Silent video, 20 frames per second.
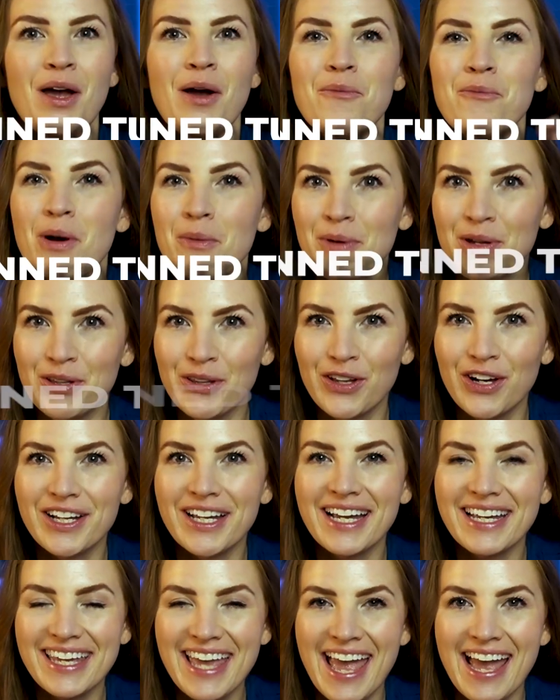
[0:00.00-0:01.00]
When we look
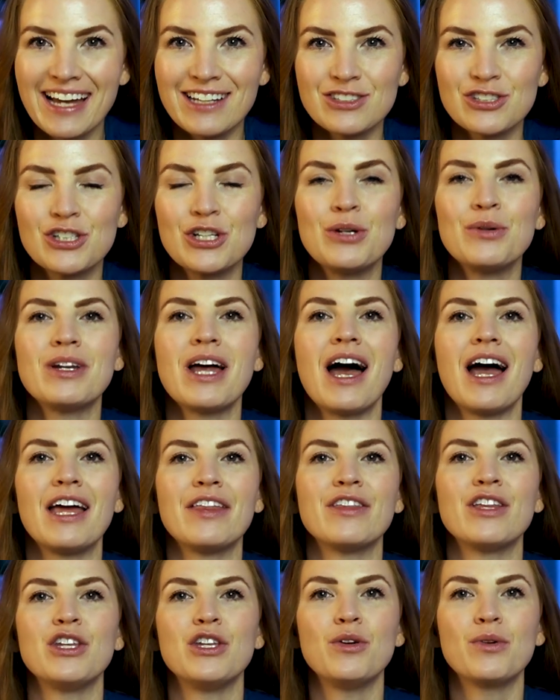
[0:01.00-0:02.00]
at canned tuna
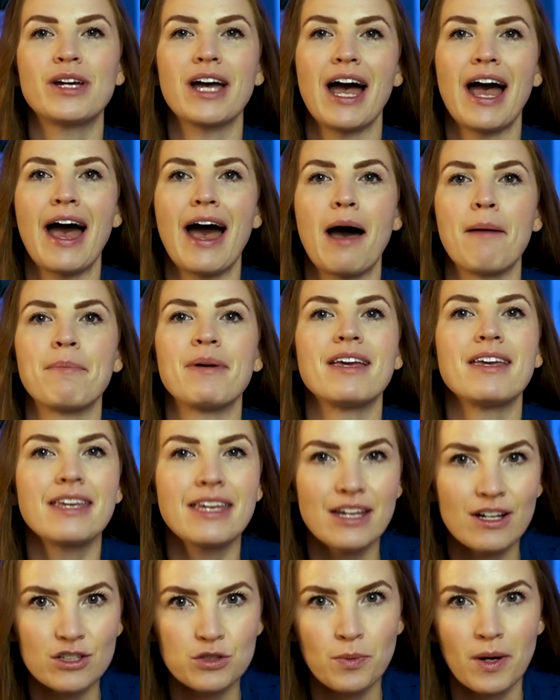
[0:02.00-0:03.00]
in the YUKA app,
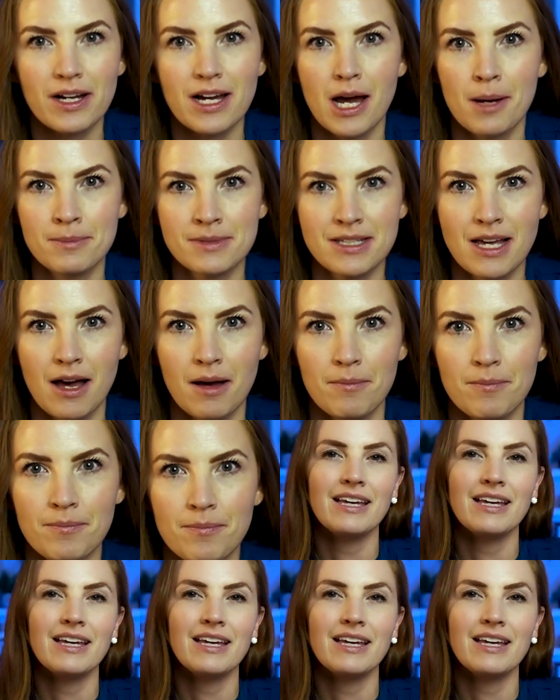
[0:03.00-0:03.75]
here's what comes up.